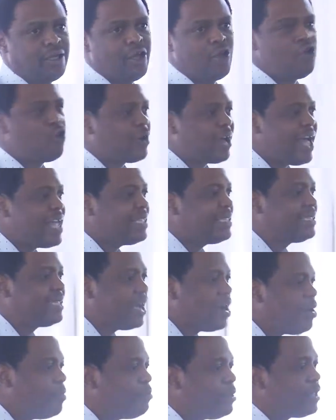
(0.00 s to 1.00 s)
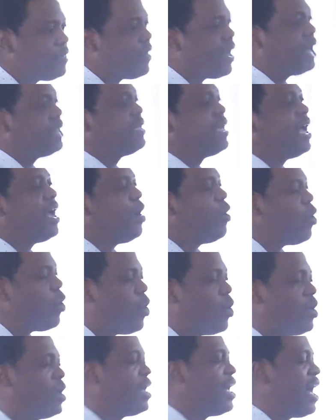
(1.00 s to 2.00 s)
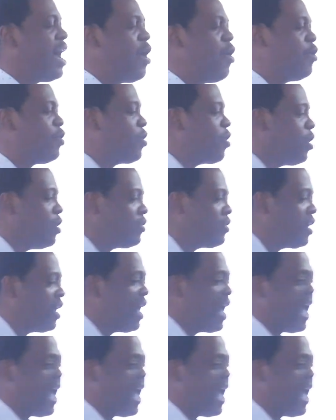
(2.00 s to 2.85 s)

You can't tell me that, oh gosh,